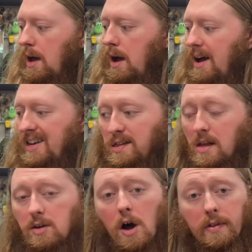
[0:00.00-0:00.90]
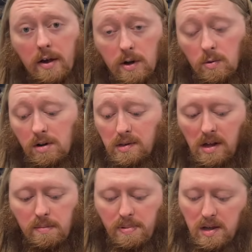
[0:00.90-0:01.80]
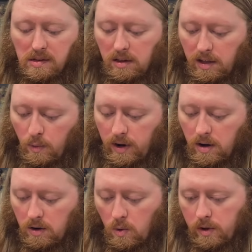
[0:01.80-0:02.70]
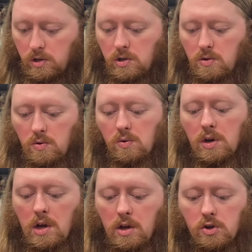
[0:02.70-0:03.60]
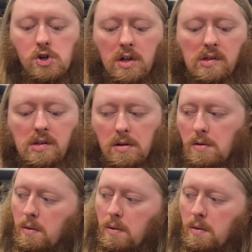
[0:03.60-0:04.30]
uh, he sent all the other ones, and basically we are going to just